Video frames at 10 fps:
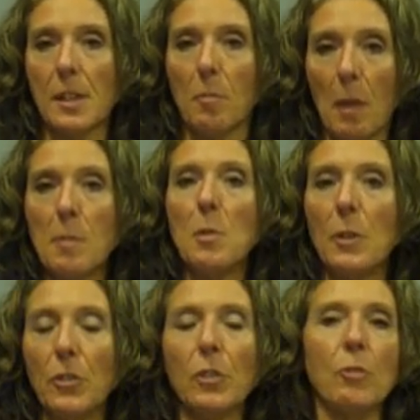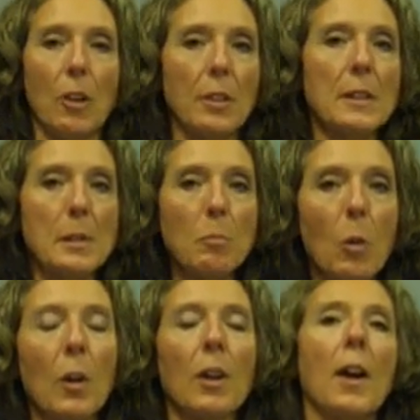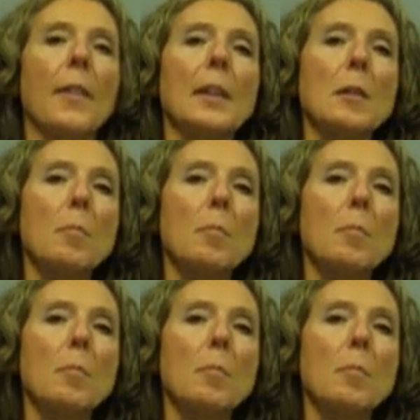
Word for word: that maybe we should focus more on the